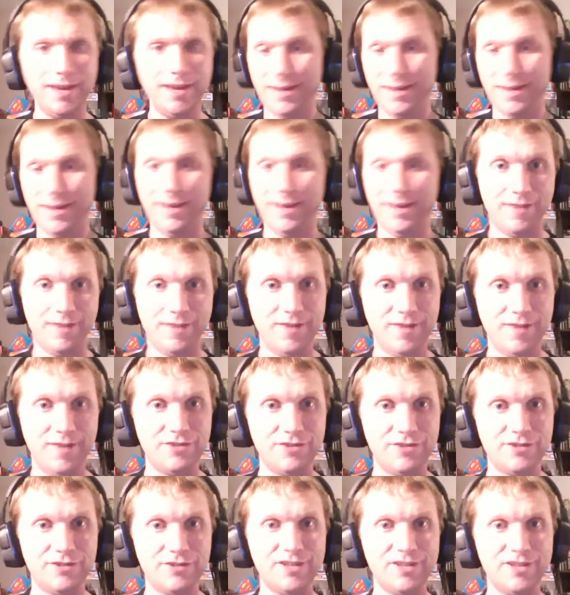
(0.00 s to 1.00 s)
convention
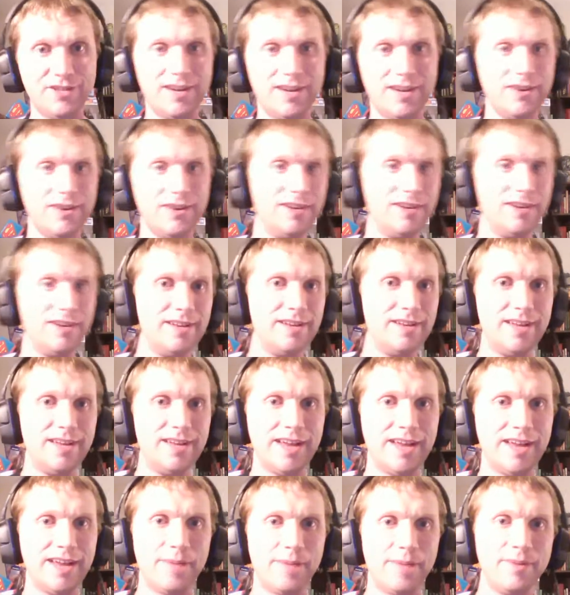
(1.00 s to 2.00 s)
center in
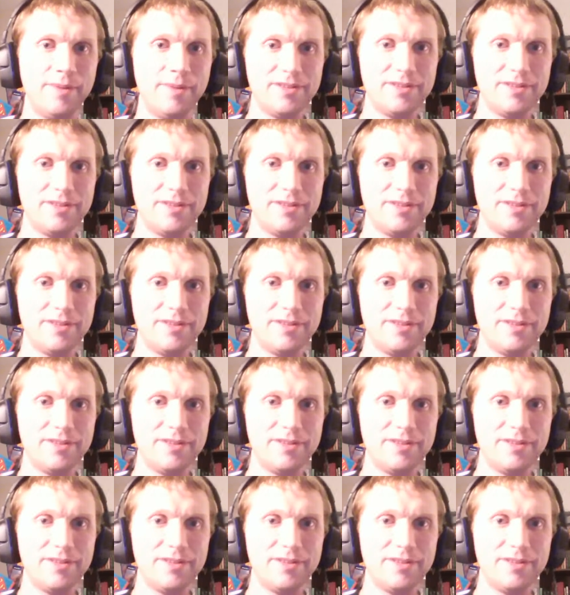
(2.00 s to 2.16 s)
Indianapolis,